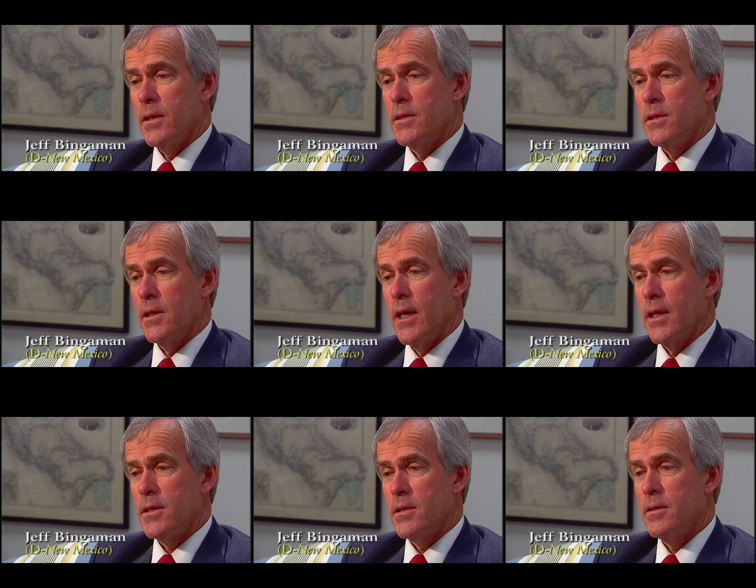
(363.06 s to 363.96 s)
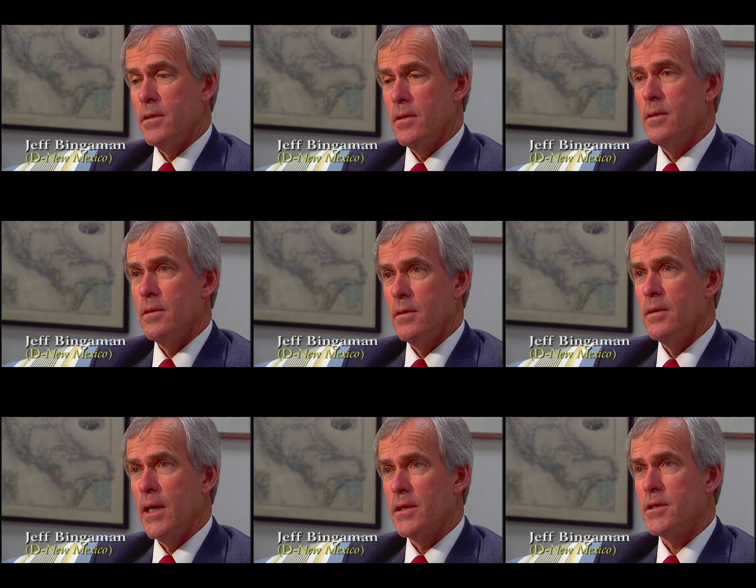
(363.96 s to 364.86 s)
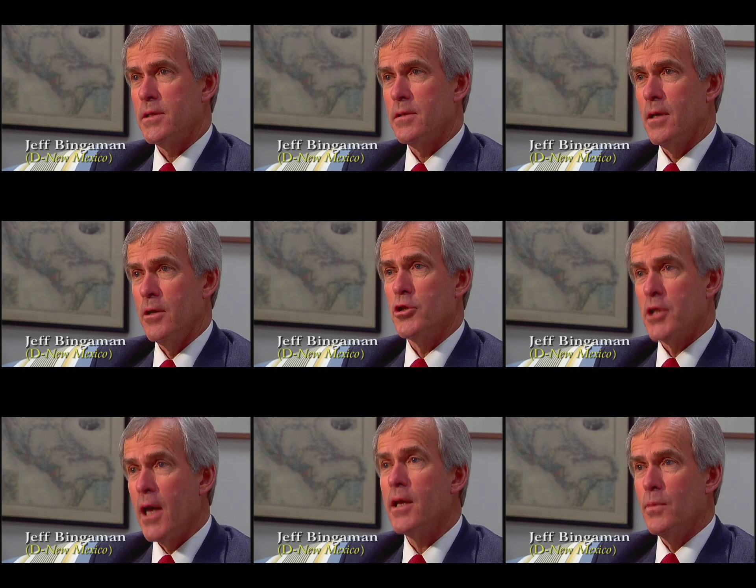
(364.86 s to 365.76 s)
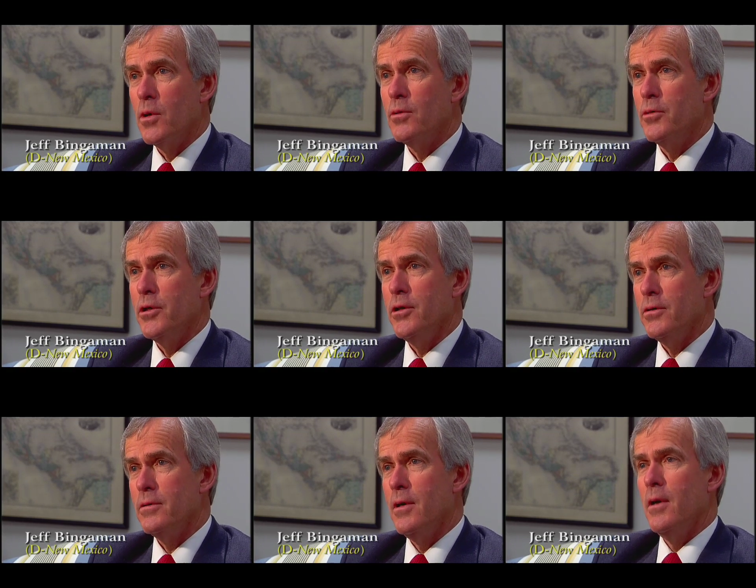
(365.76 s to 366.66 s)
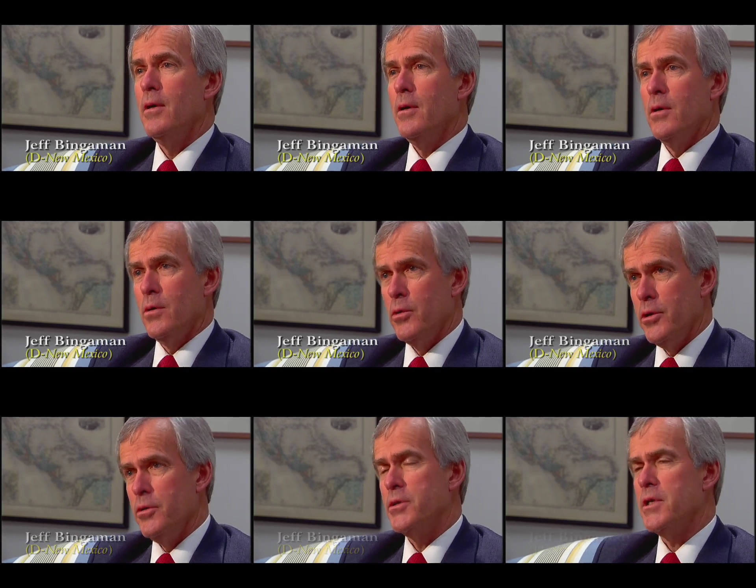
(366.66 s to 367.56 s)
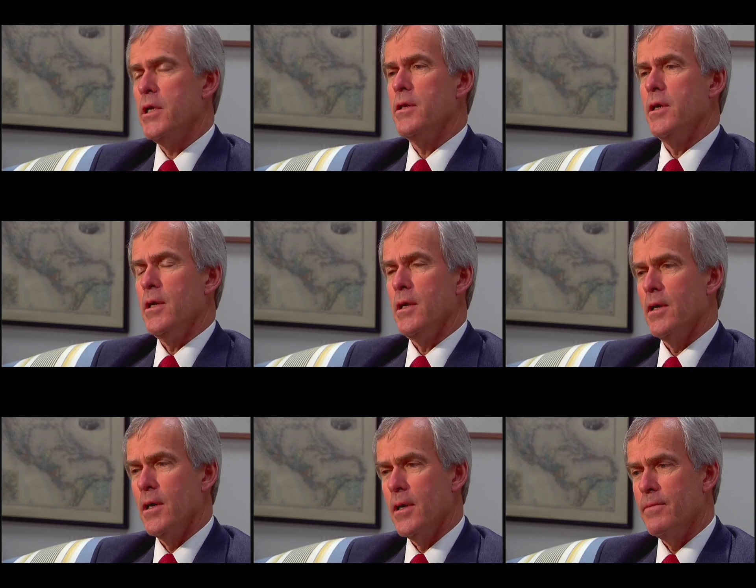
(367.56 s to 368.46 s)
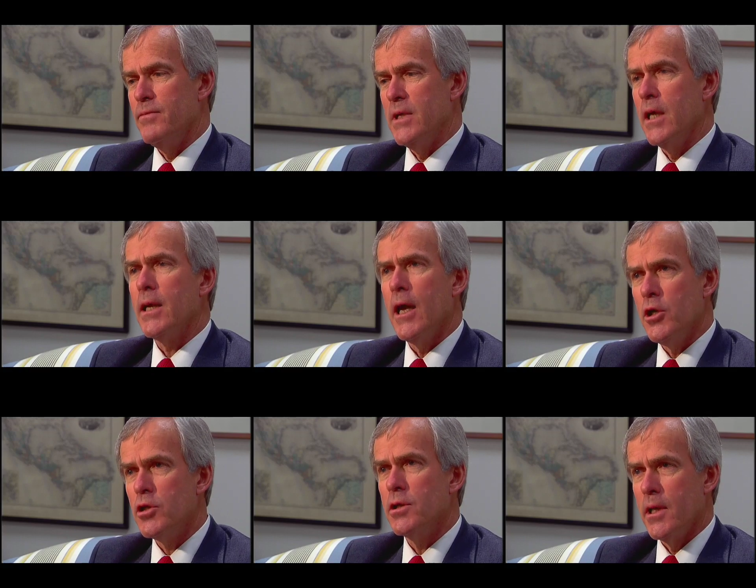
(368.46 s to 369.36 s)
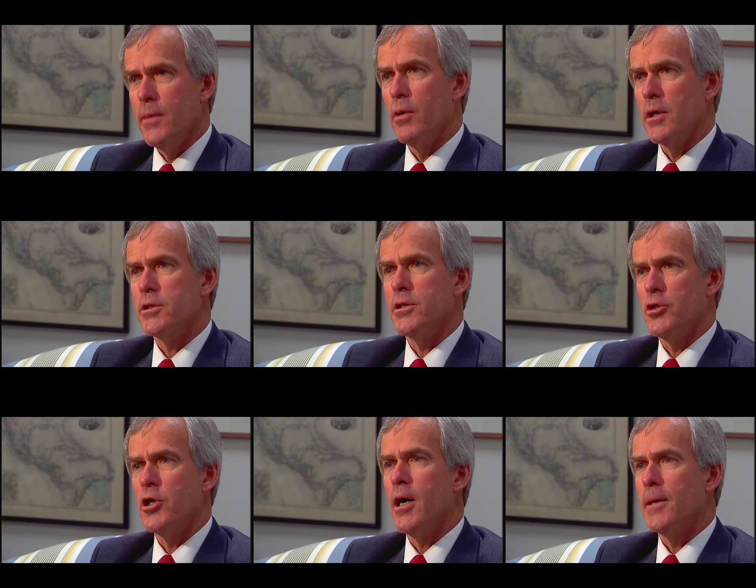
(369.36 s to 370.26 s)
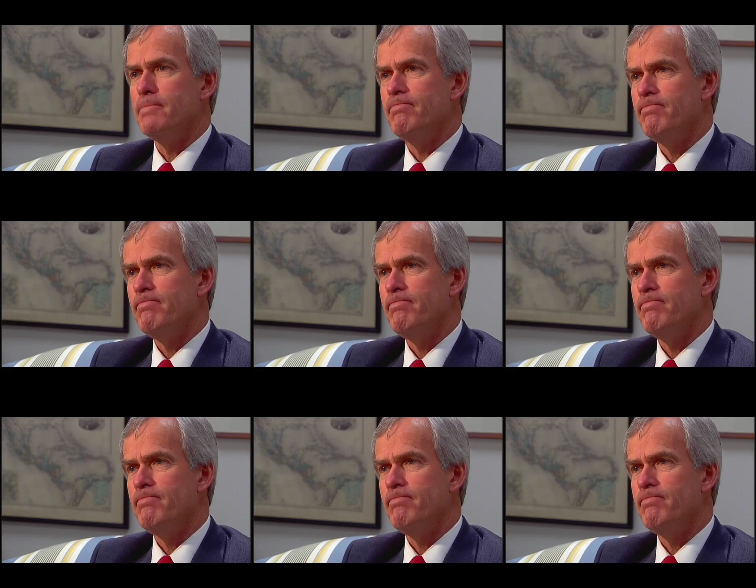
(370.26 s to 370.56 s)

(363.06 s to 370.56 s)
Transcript: that uh, that that's understandable when you, when you see the uh, dedication that he brings to the job.